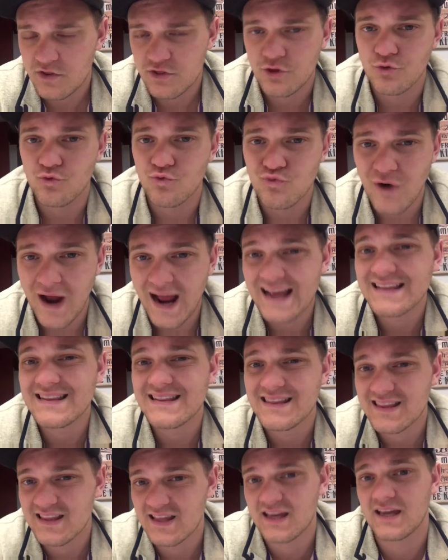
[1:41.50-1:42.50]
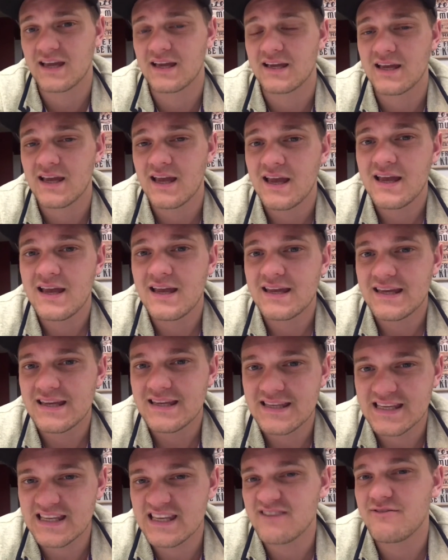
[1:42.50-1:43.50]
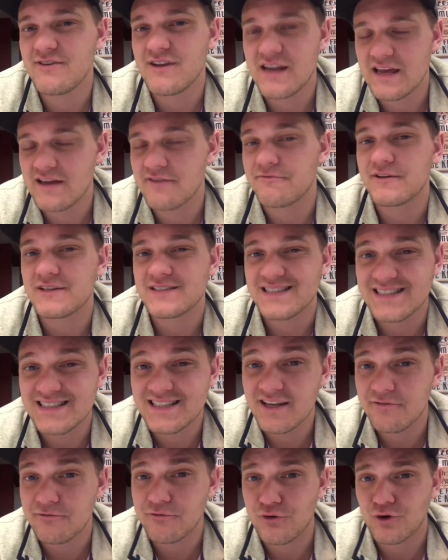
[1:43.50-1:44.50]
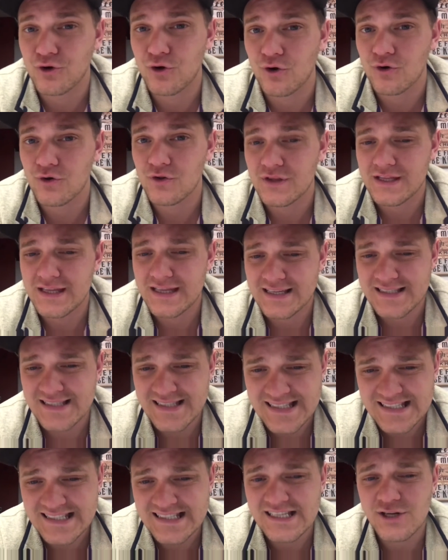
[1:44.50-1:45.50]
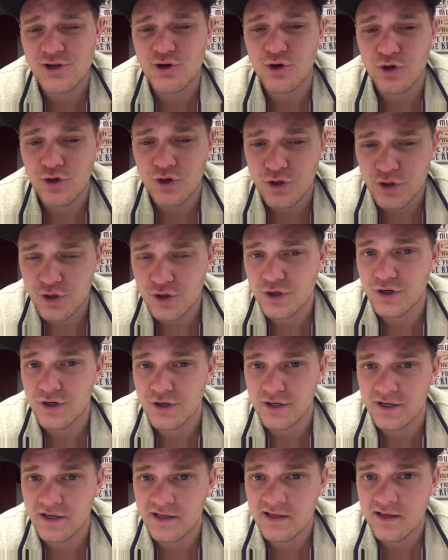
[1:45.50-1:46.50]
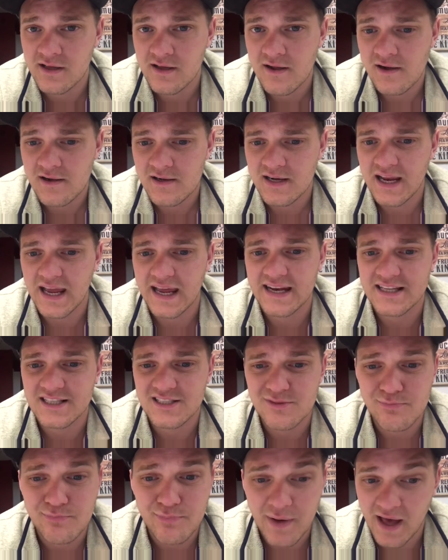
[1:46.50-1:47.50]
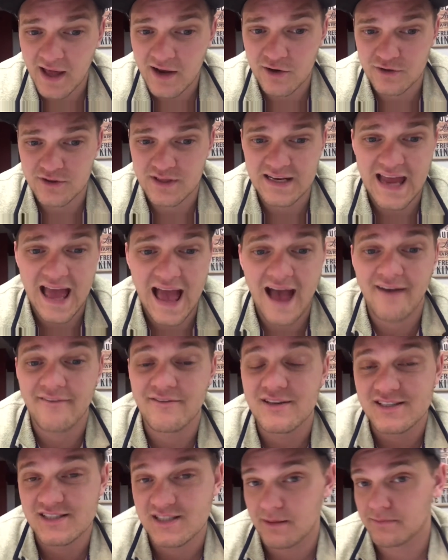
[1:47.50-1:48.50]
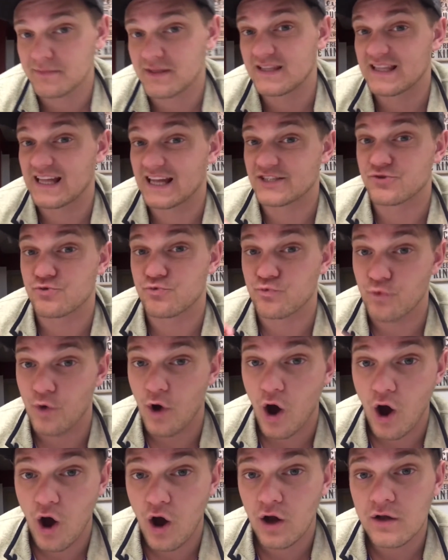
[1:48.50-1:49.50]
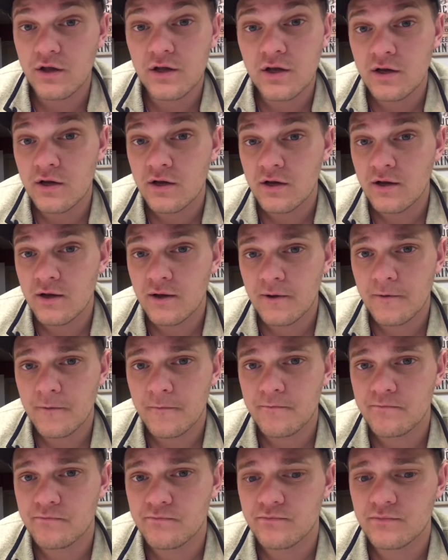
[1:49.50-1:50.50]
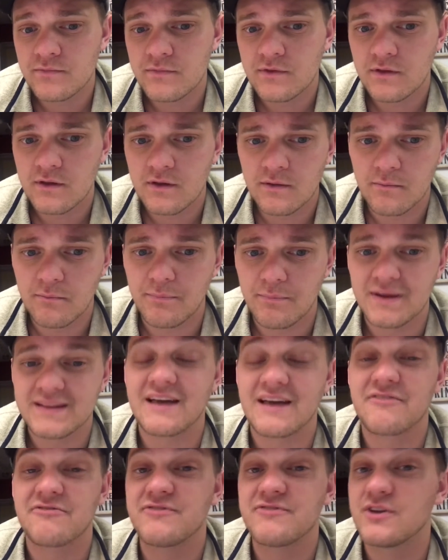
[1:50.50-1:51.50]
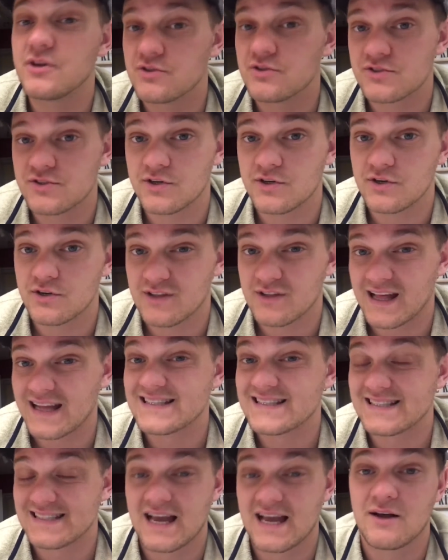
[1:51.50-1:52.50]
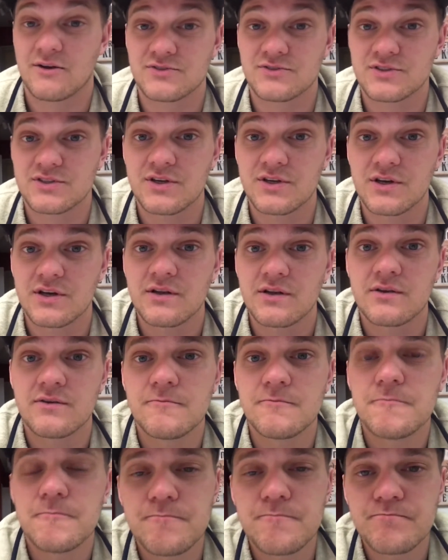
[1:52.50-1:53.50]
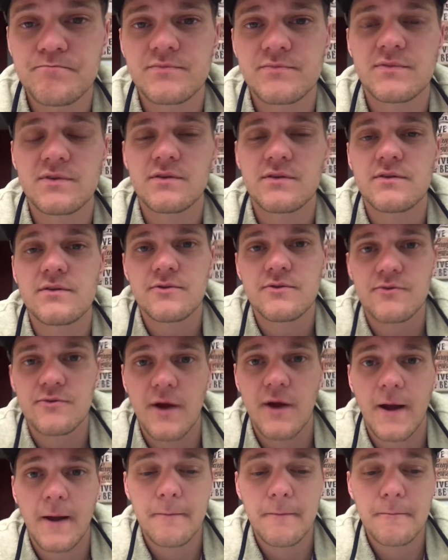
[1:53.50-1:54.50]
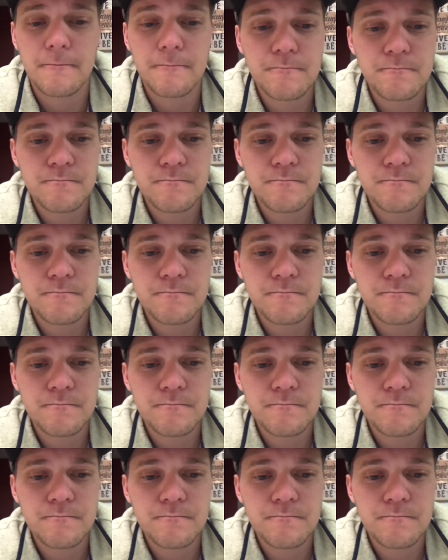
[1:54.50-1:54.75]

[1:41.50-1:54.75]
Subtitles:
The right thing, even if it's difficult, is still good. And it's better than having something that's wrong, but that feels good or that sounds good, right?